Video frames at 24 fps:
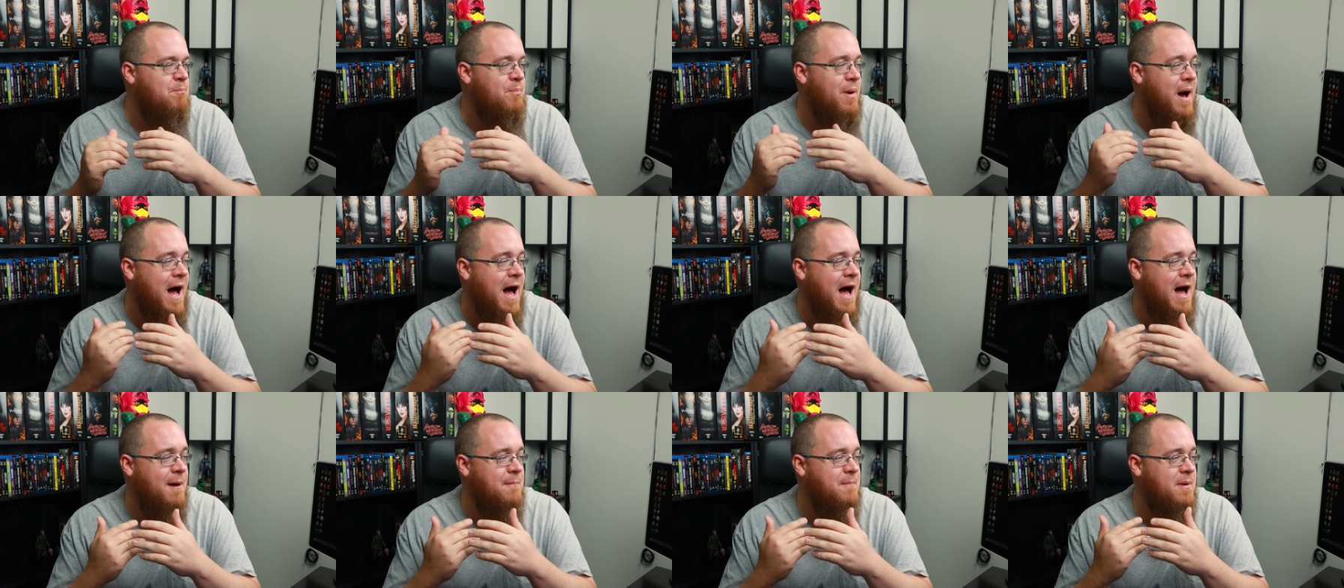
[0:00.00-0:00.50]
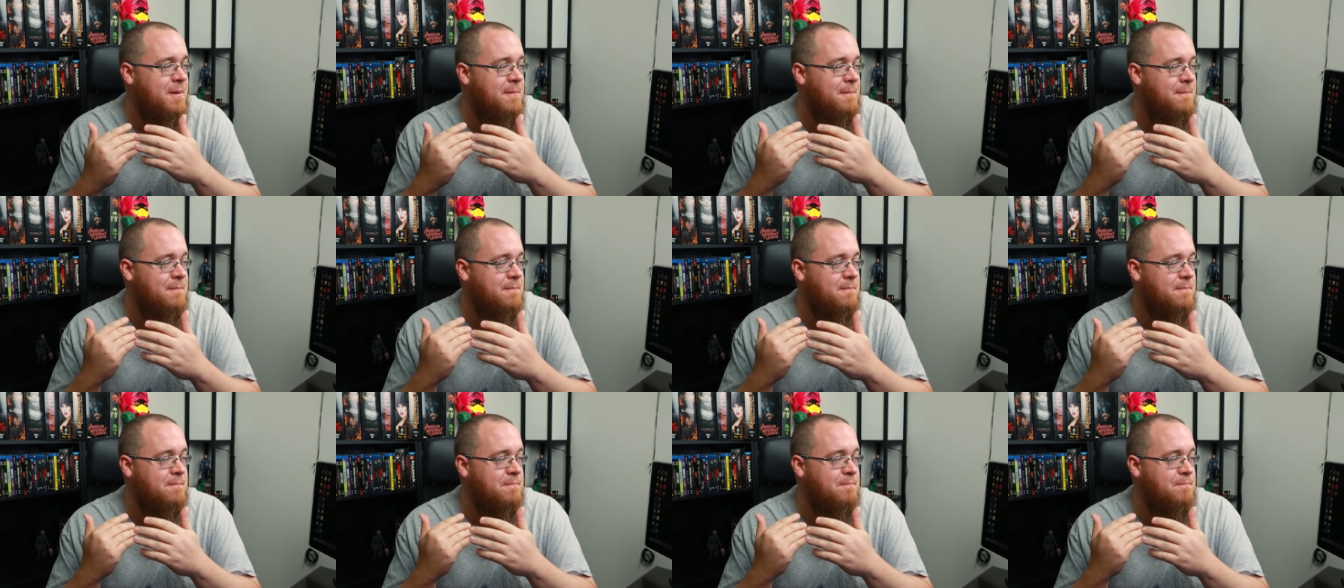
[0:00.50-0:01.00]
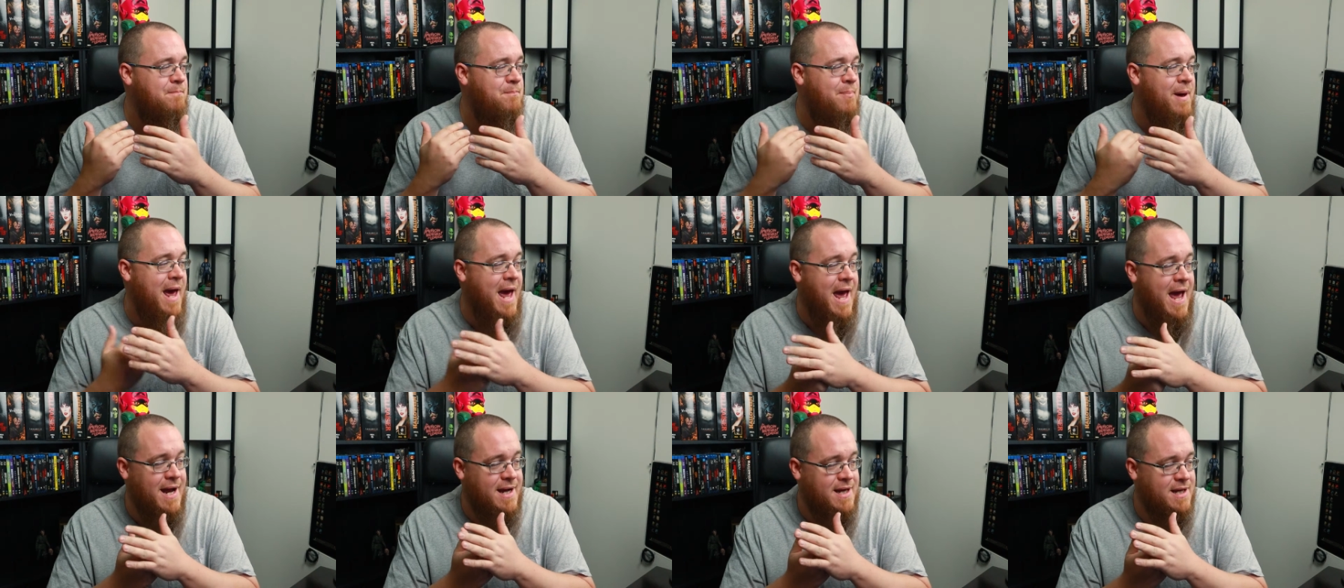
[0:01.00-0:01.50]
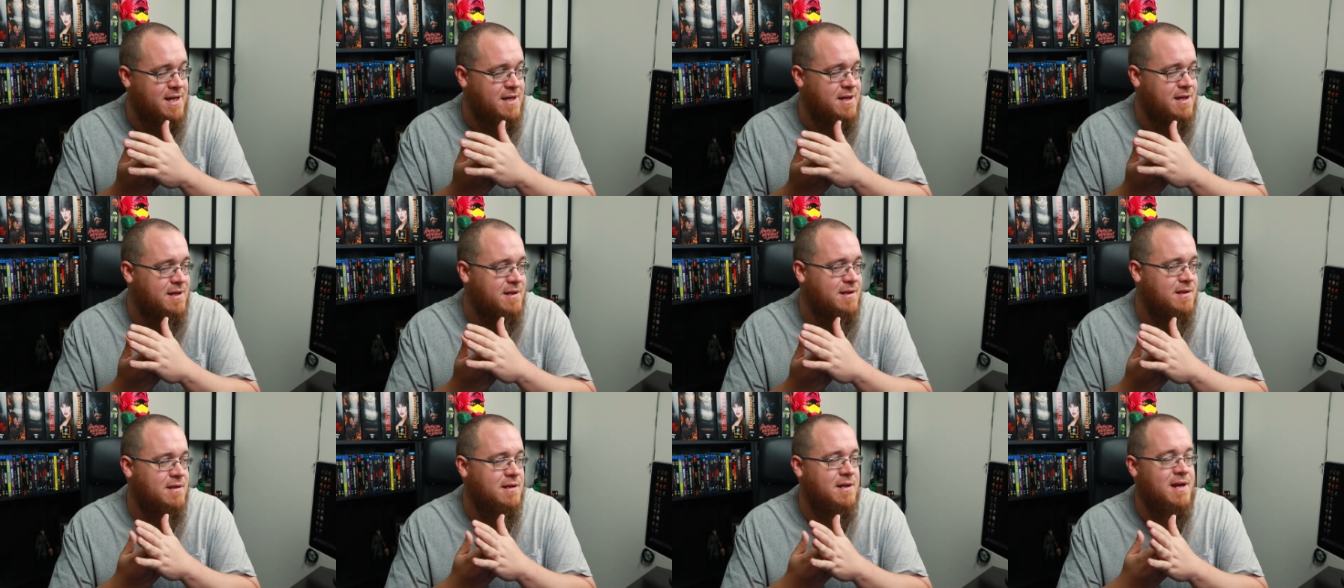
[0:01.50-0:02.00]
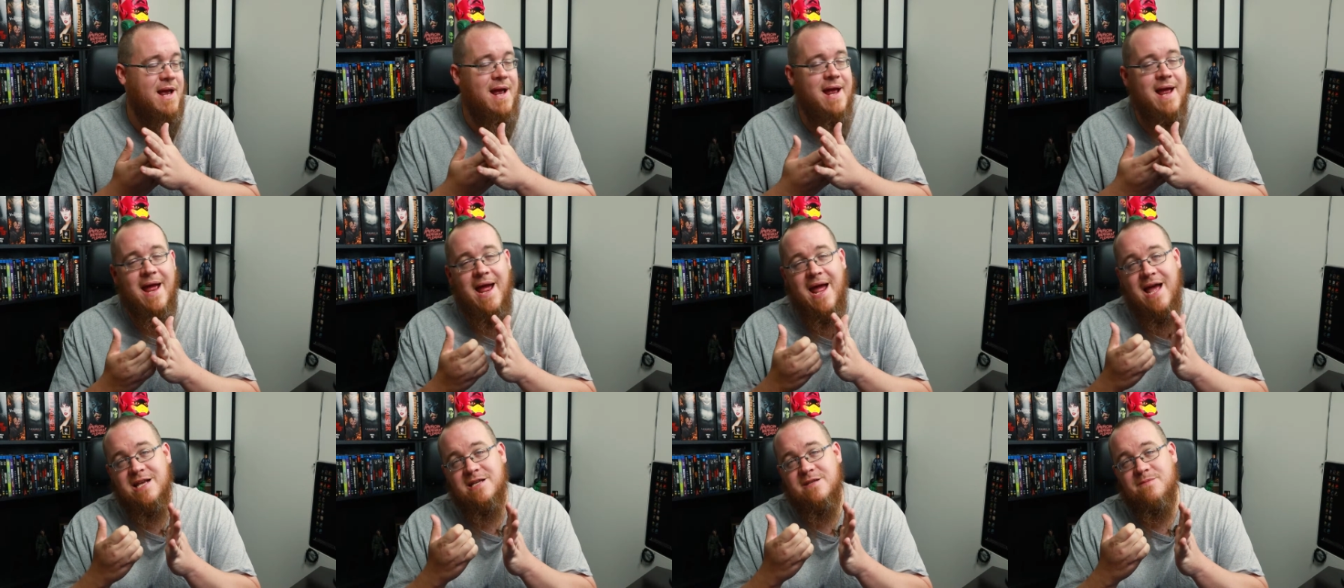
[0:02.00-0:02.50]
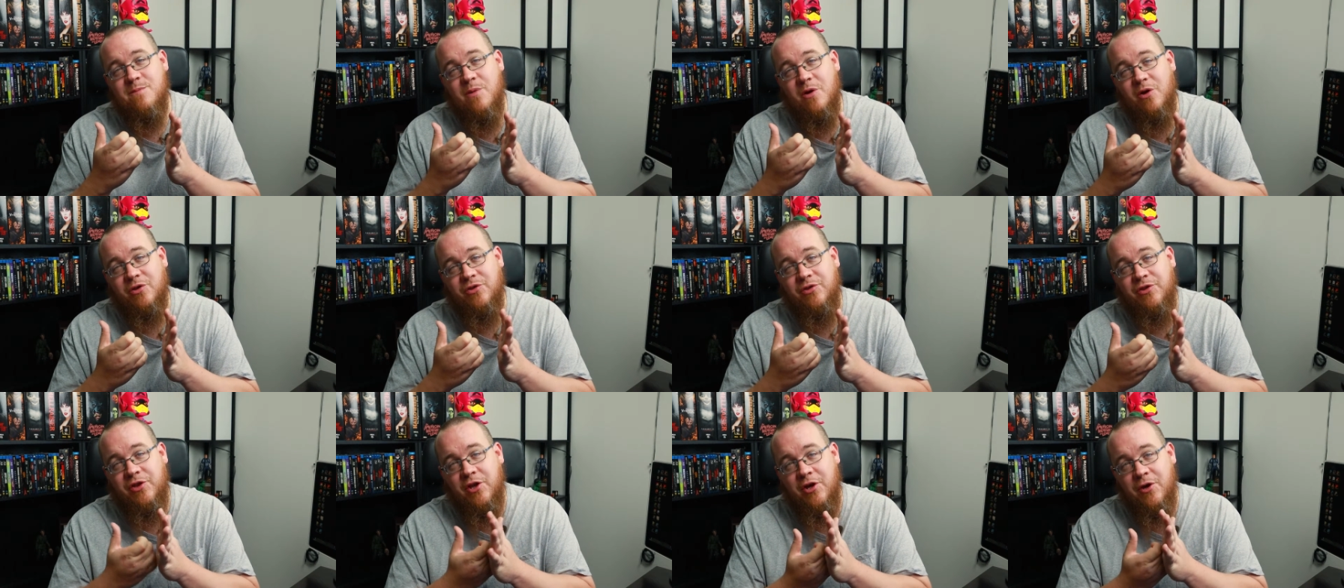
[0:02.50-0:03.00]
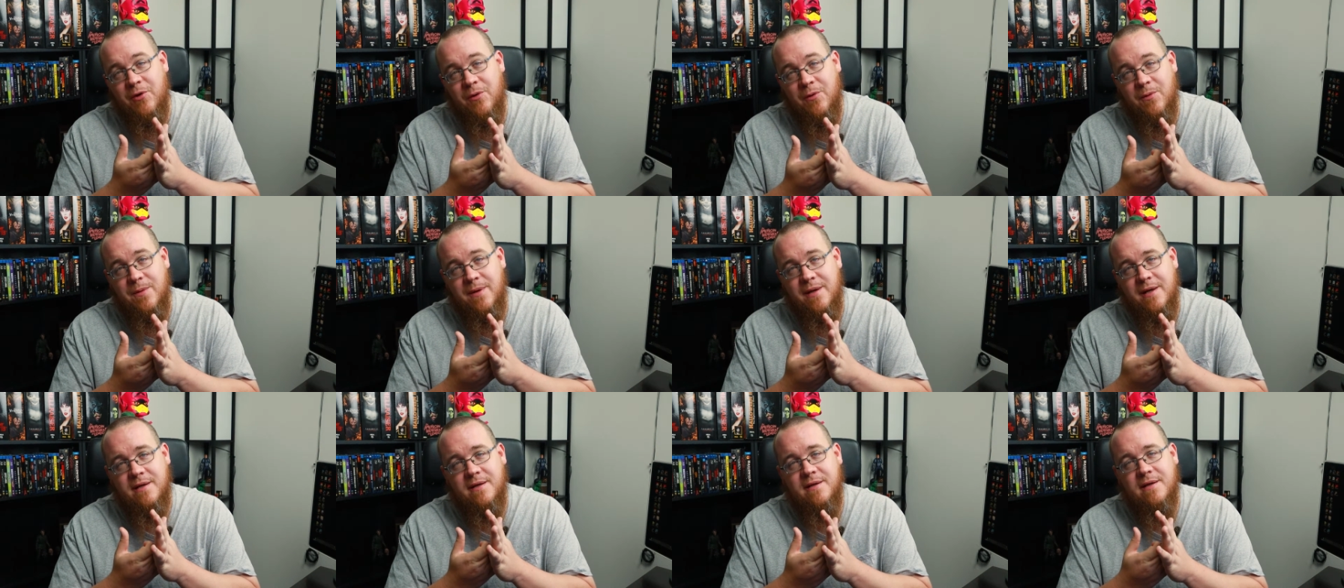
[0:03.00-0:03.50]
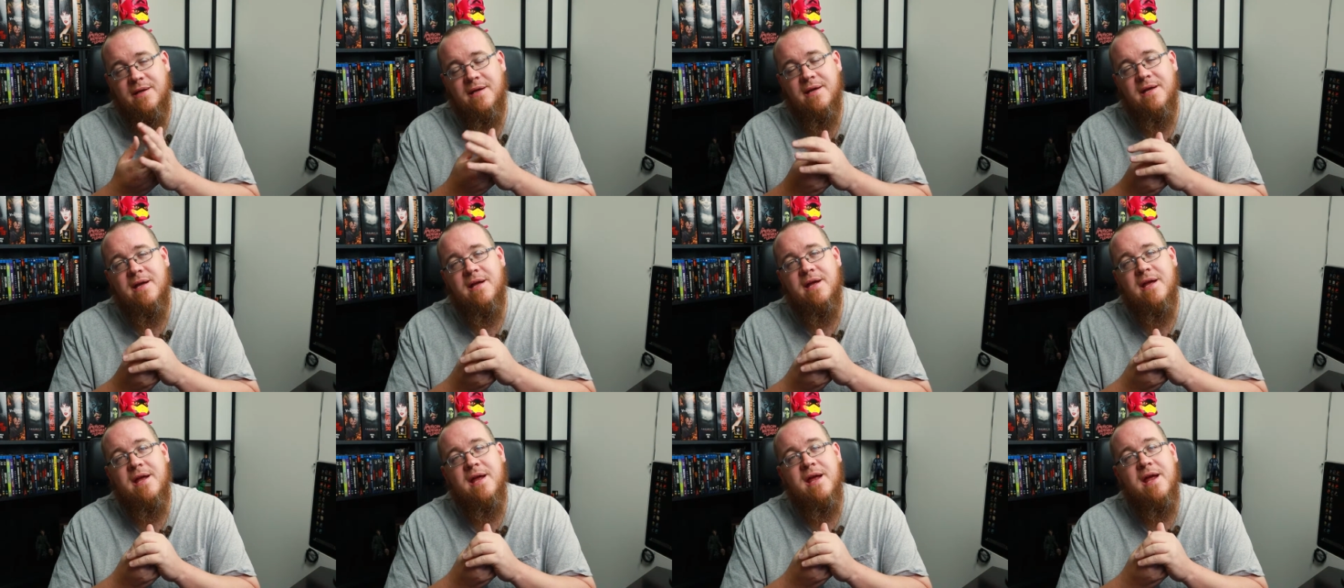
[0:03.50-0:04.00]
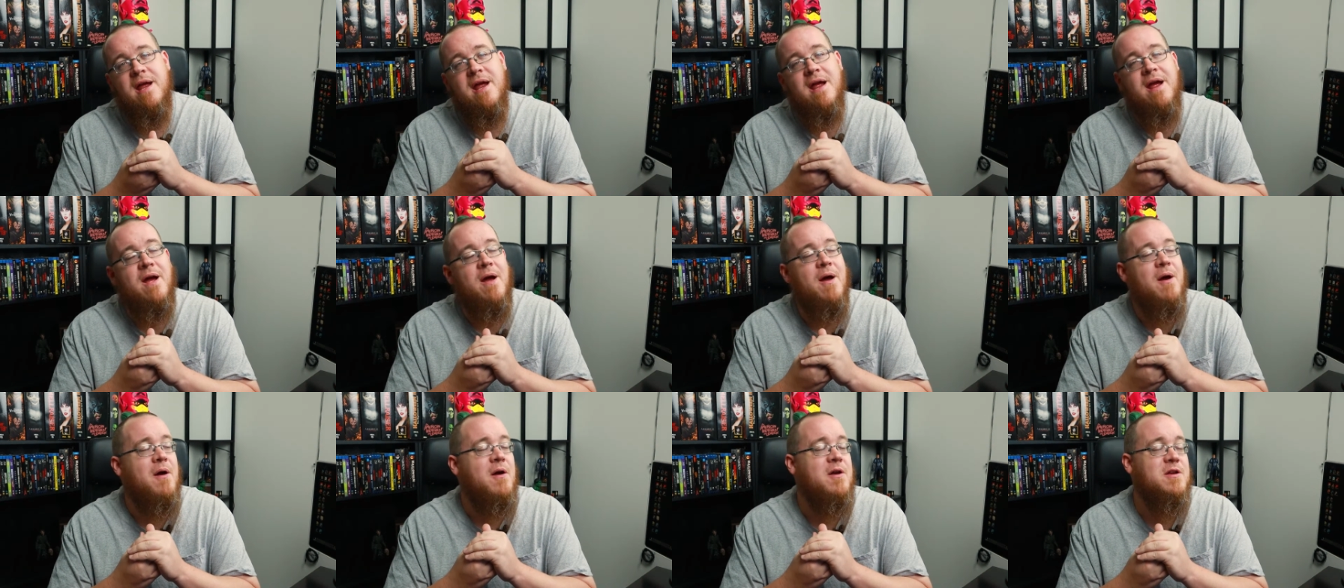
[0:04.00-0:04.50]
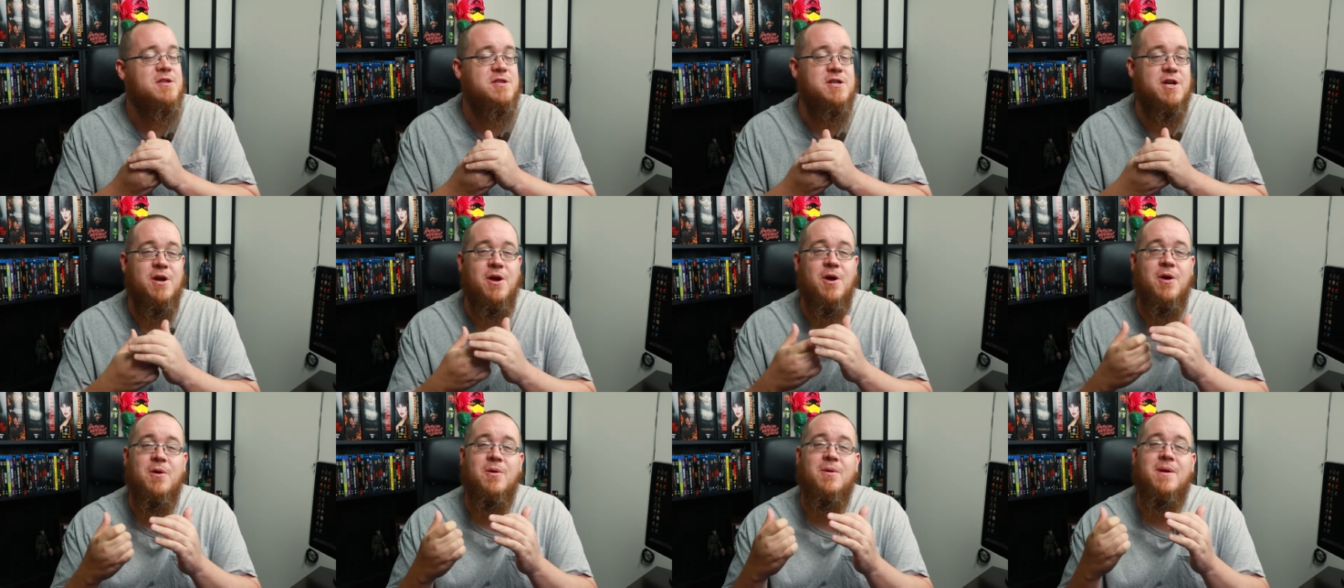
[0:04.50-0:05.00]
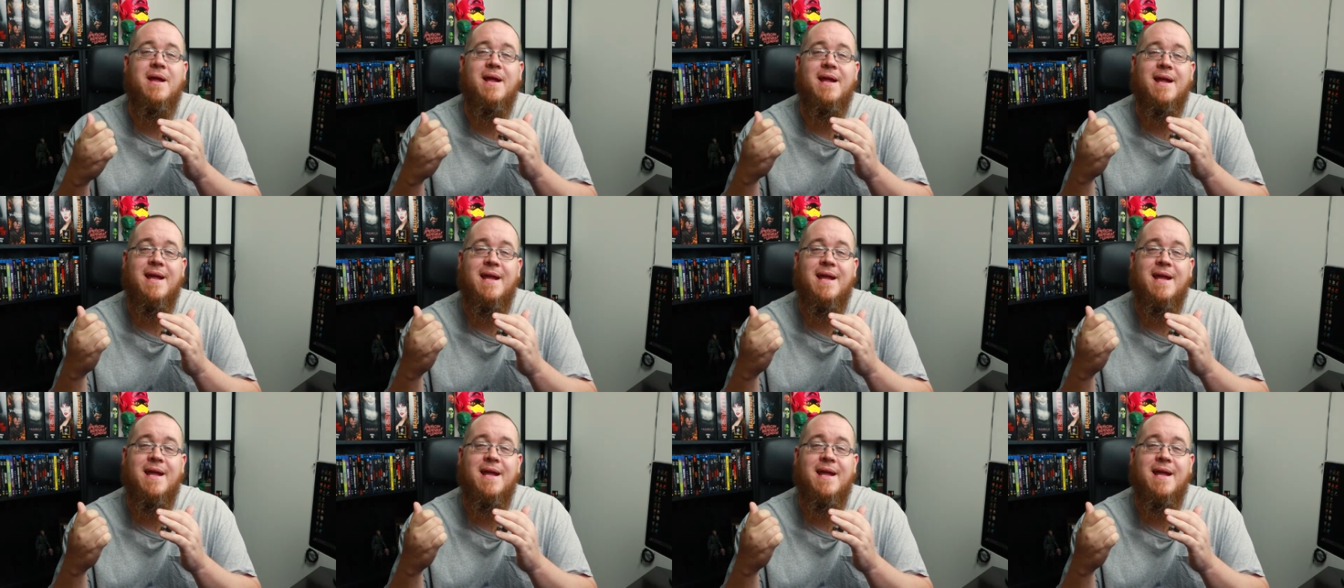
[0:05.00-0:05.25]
Bob Peck as Muldoon. Dude,